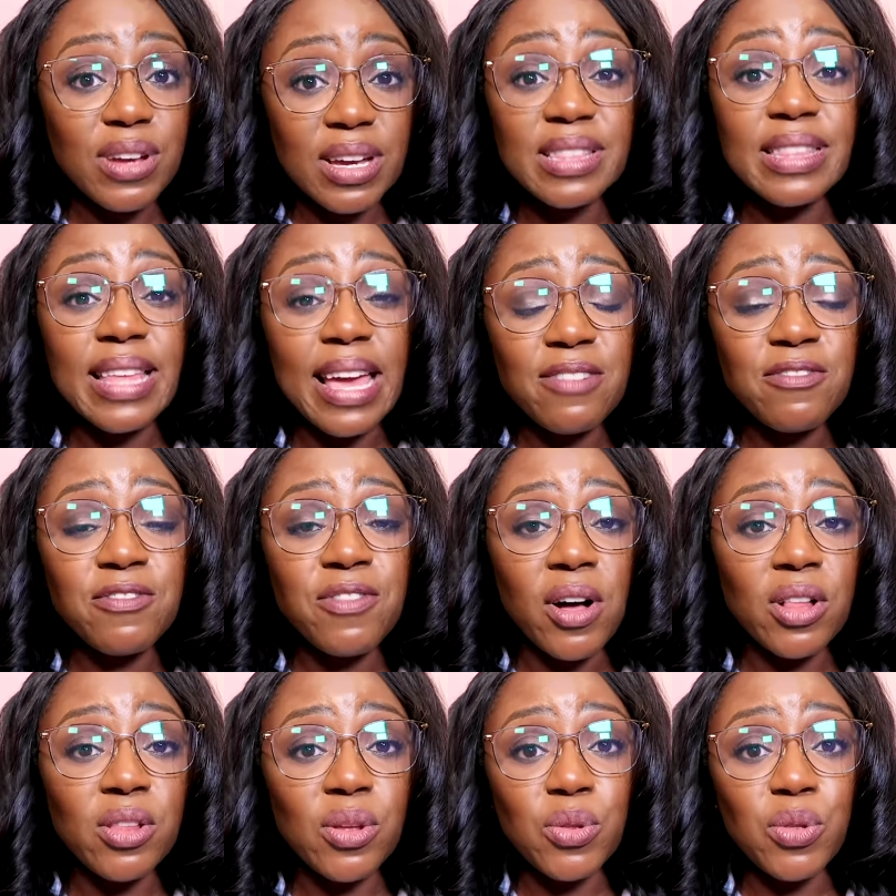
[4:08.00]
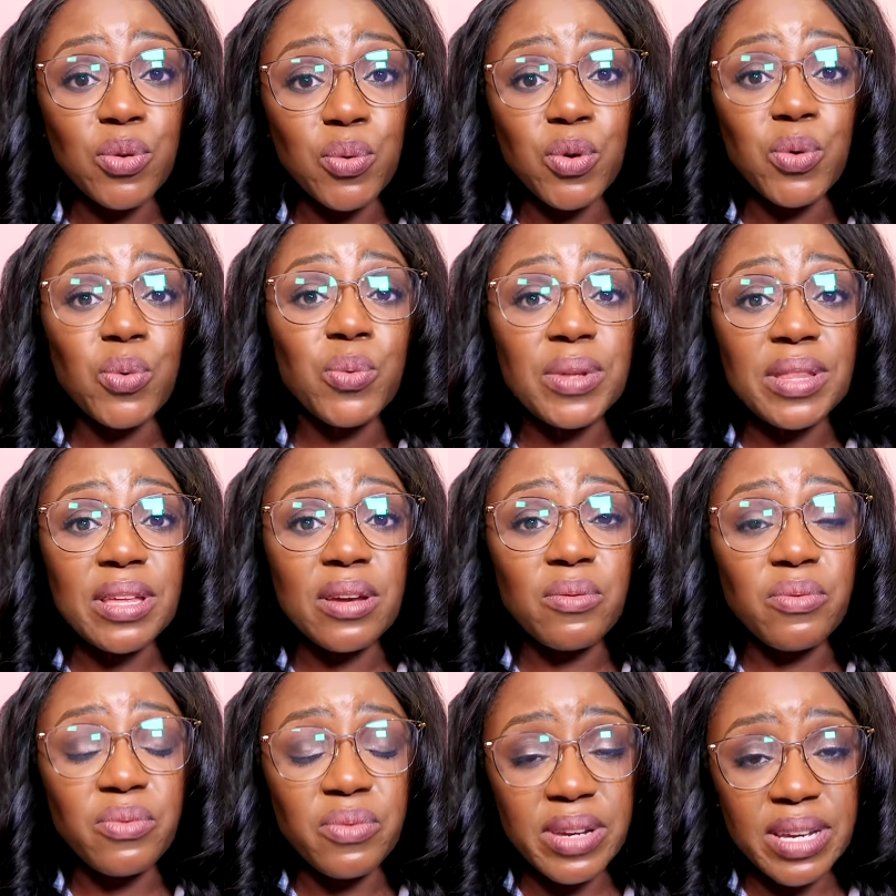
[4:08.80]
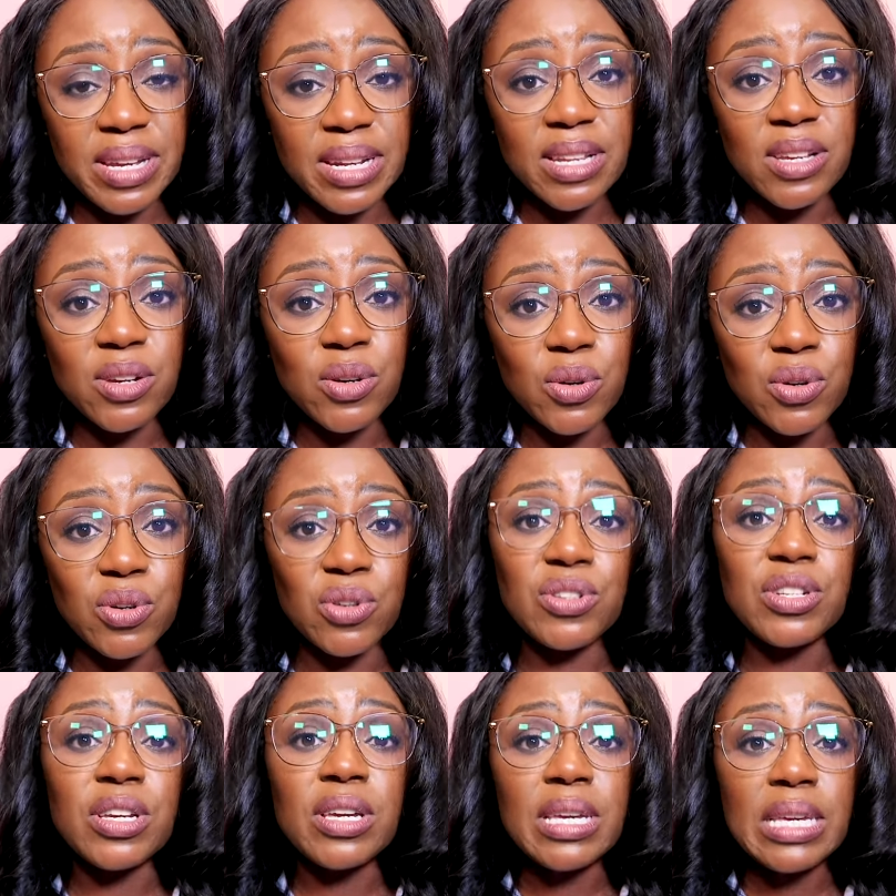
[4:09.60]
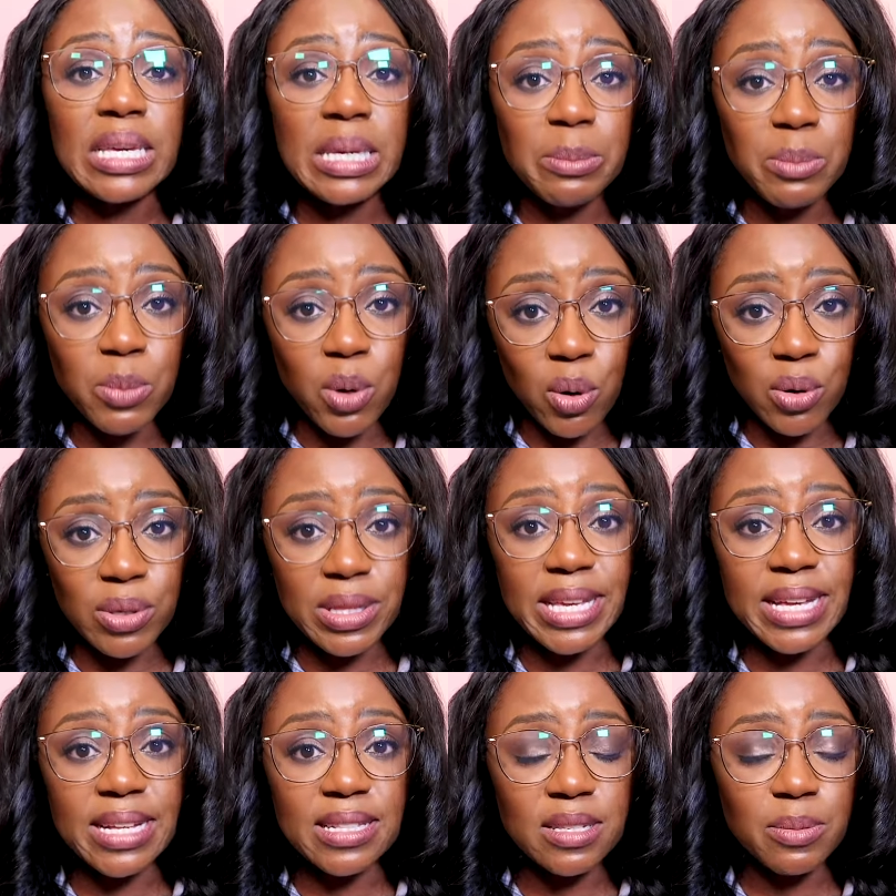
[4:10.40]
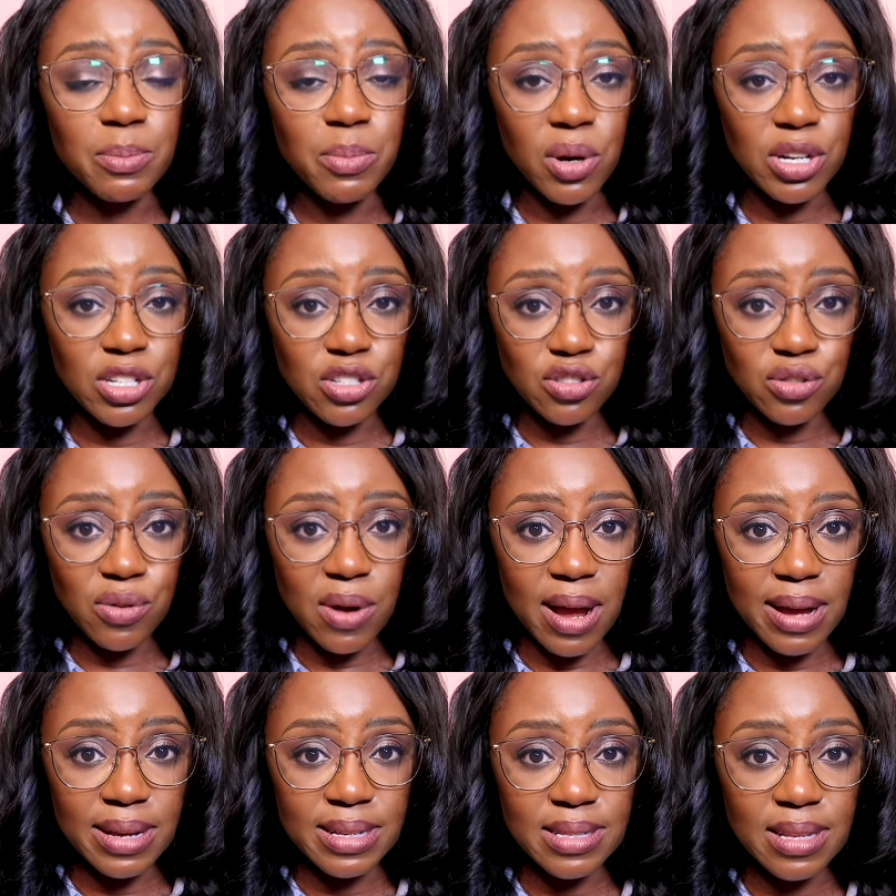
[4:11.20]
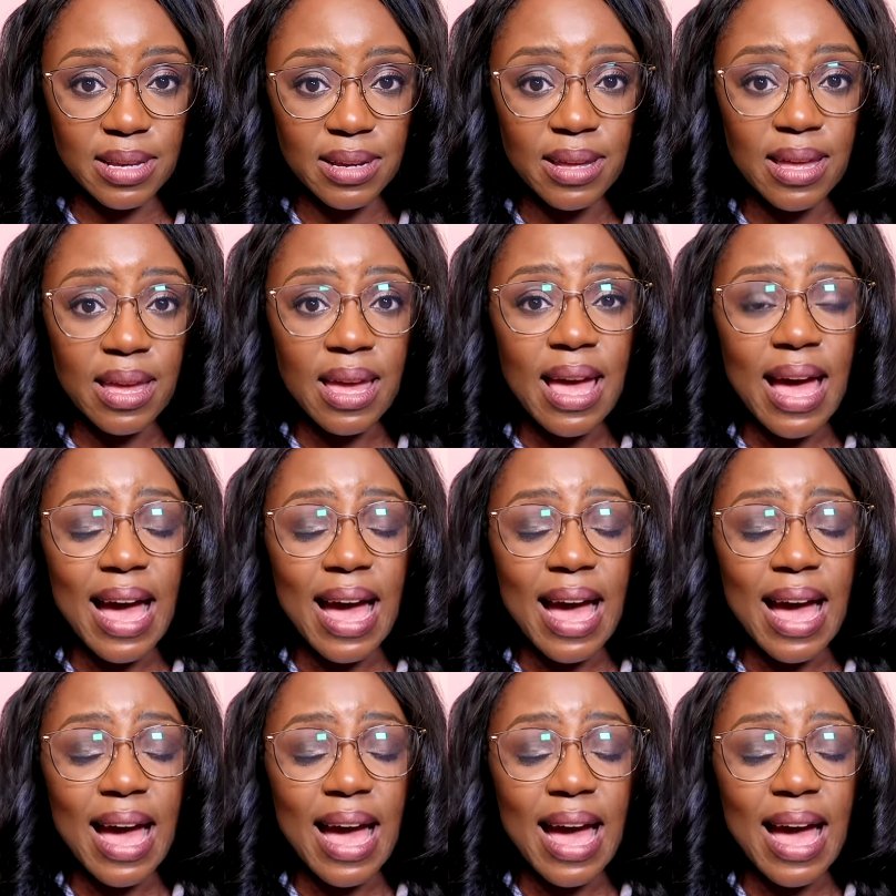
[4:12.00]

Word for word: You can then follow through with a really good emollient moisturizer.